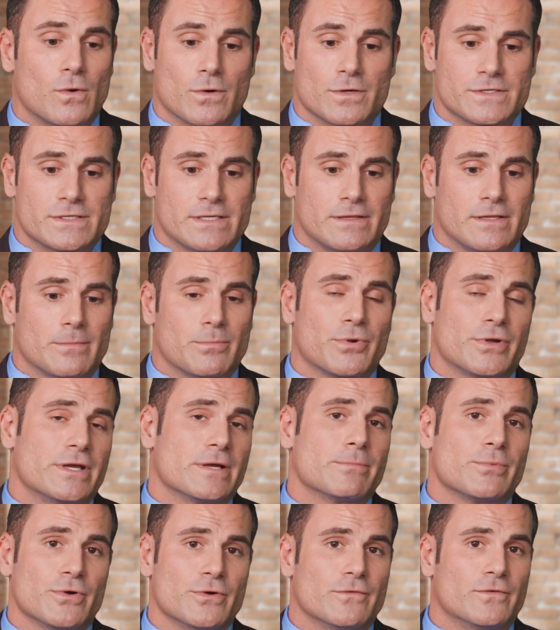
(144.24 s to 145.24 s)
course, in the
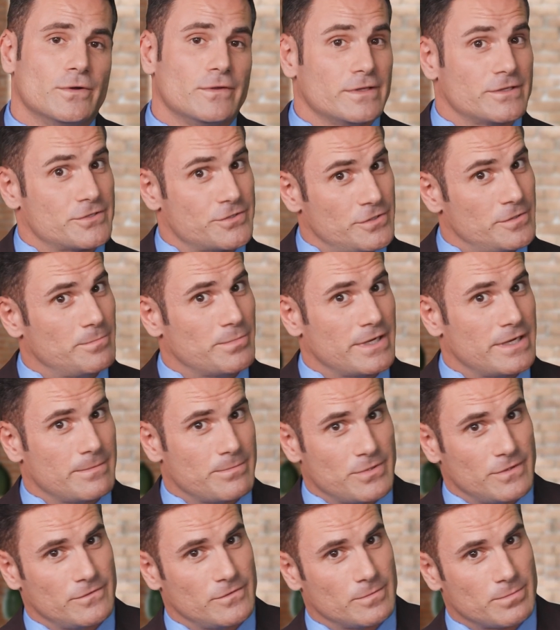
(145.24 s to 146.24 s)
pre-approval, the true
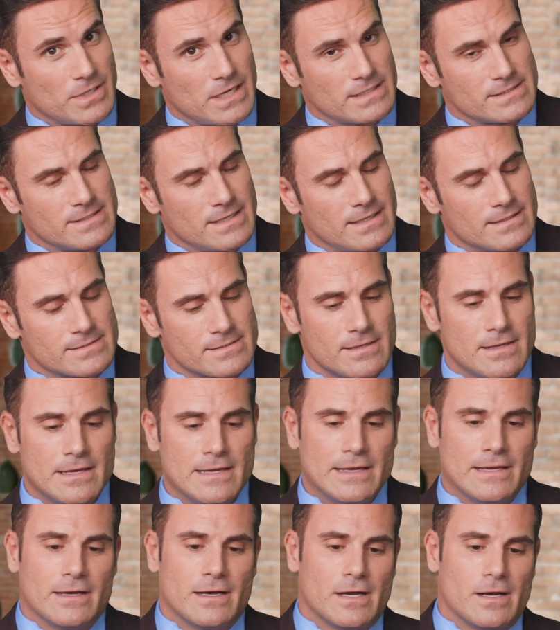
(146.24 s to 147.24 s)
pre-approval process,
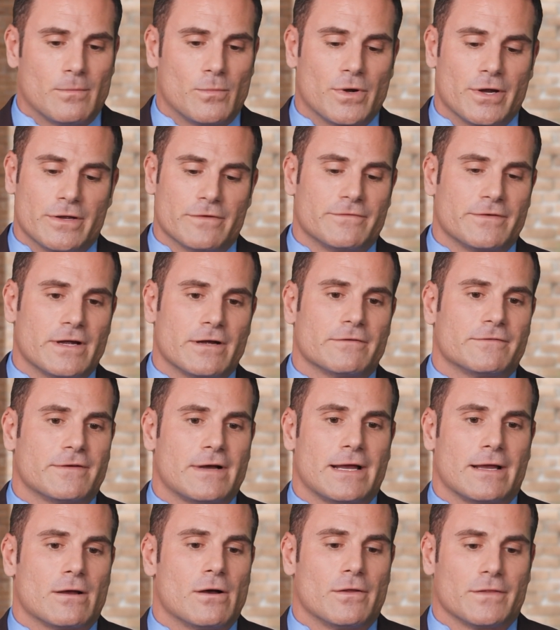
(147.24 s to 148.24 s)
where you're
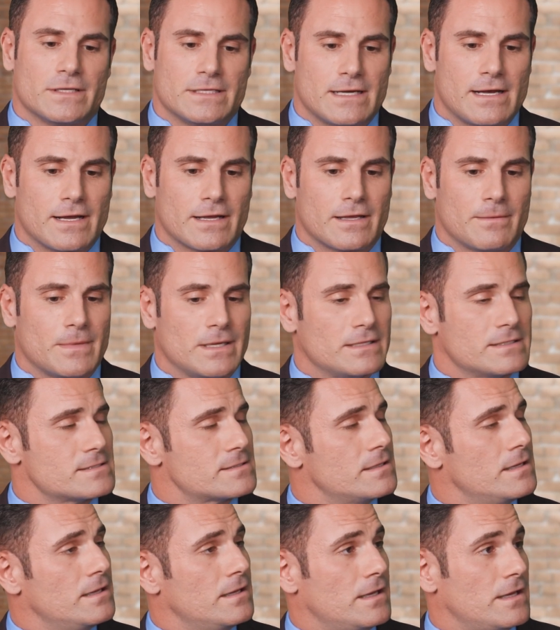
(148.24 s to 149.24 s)
verifying all the
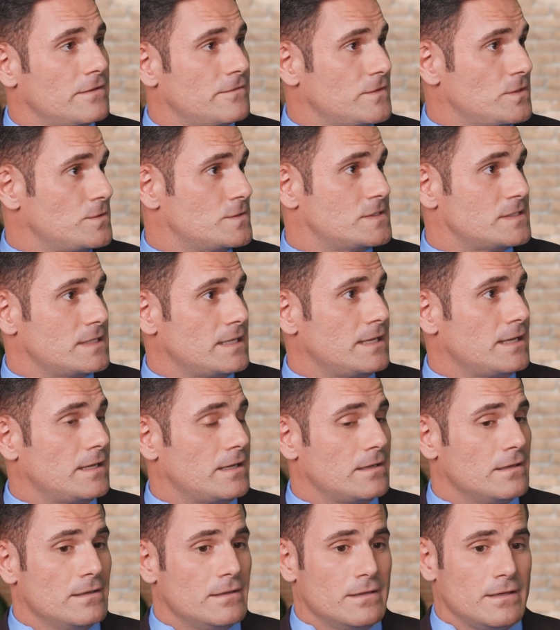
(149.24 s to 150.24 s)
documents, if you
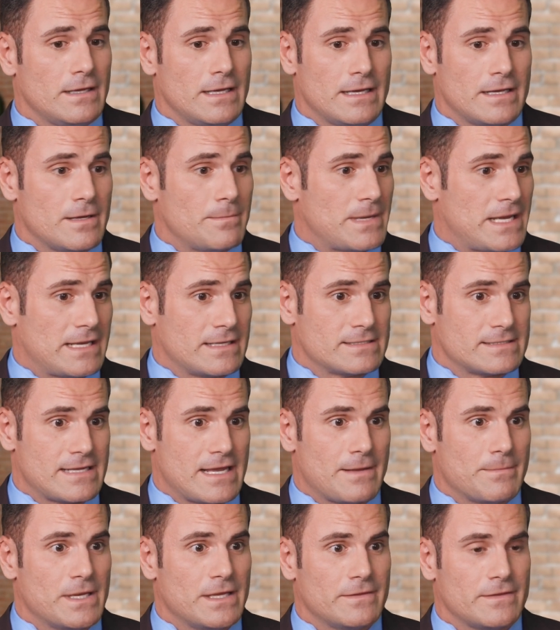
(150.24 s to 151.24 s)
see in a bank
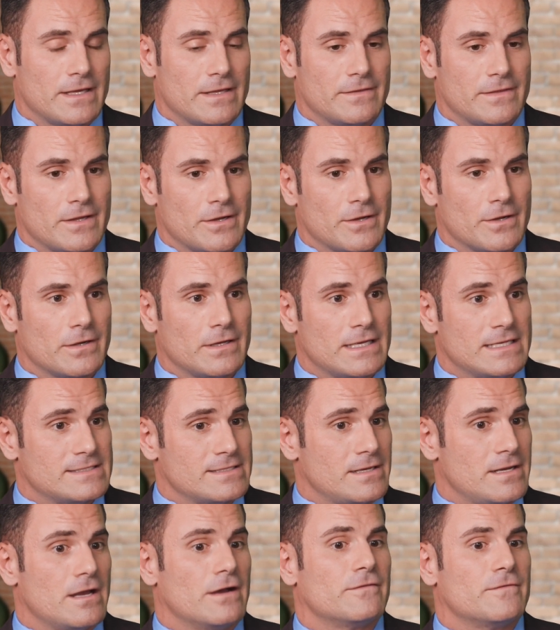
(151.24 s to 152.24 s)
statement that there is
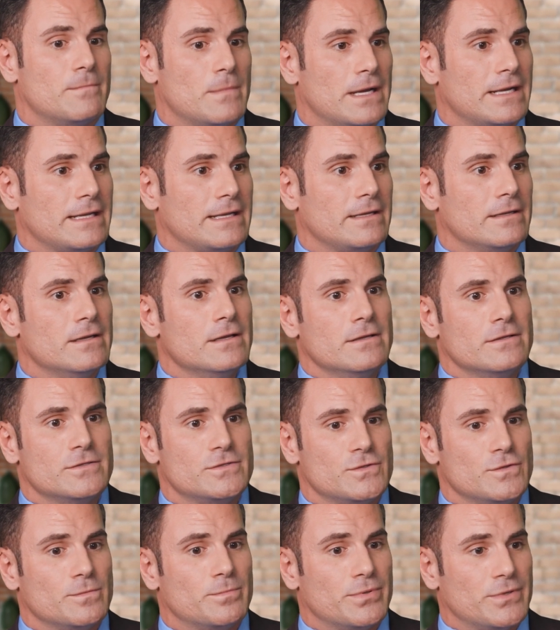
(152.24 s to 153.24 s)
enough money
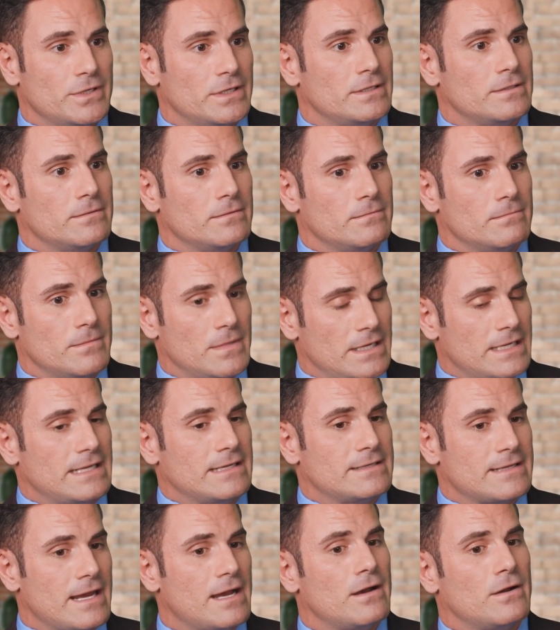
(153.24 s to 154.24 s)
to put money
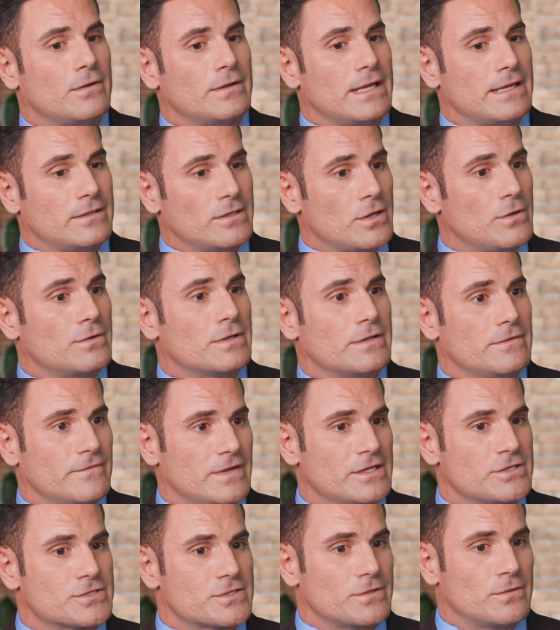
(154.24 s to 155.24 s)
down and go
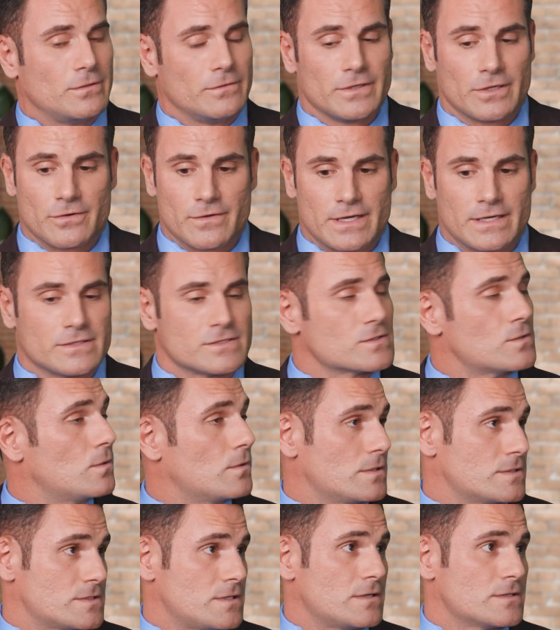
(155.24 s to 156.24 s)
conventional, the credit
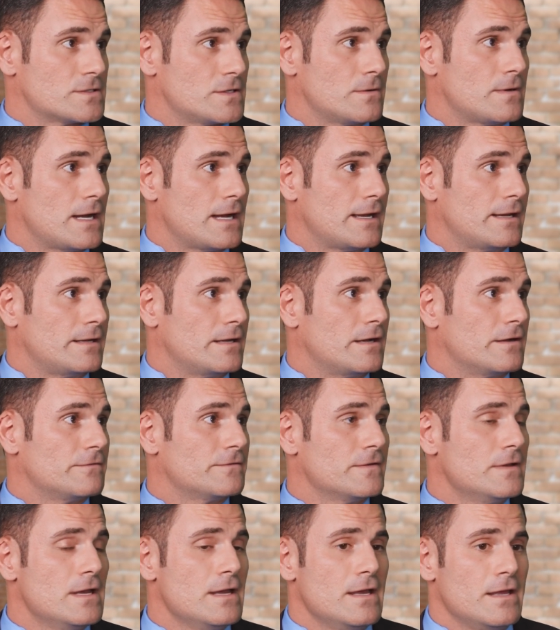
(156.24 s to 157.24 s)
score is also high
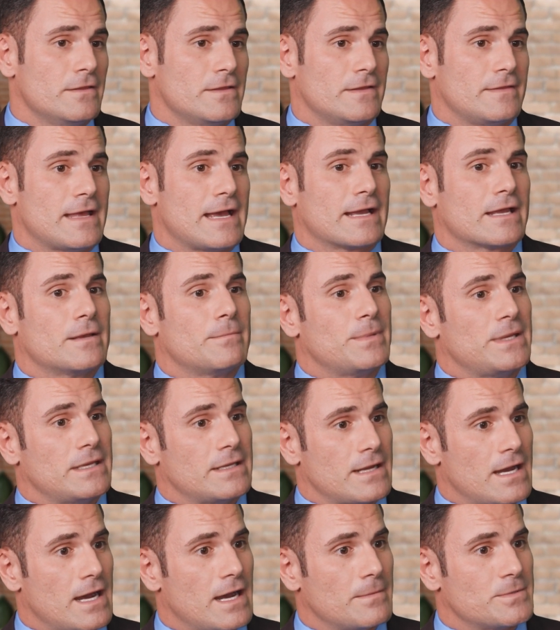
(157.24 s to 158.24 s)
enough, then that could be
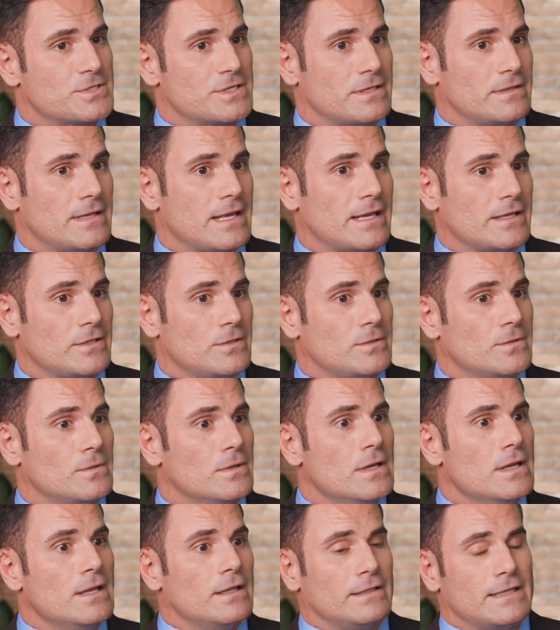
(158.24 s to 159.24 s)
an option that you
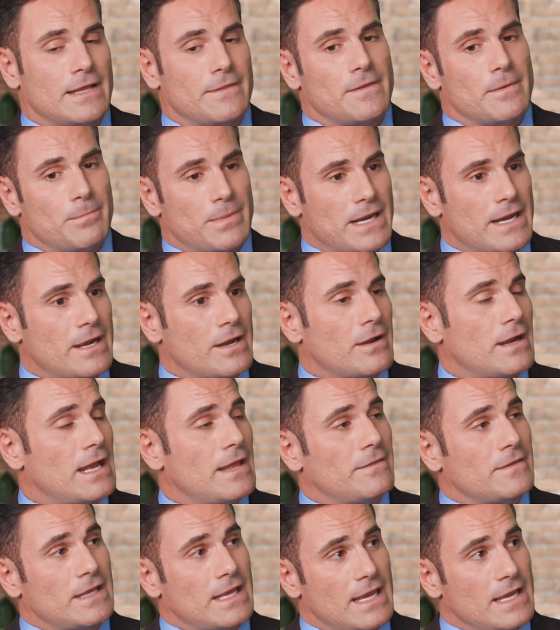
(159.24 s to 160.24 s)
let the buyer
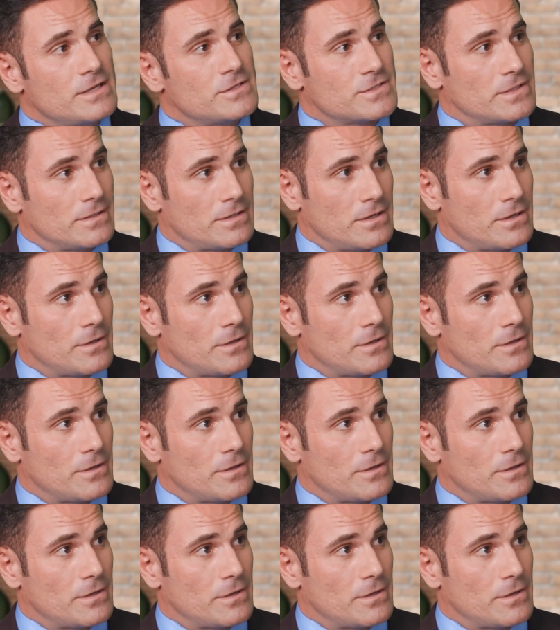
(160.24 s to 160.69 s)
and the agent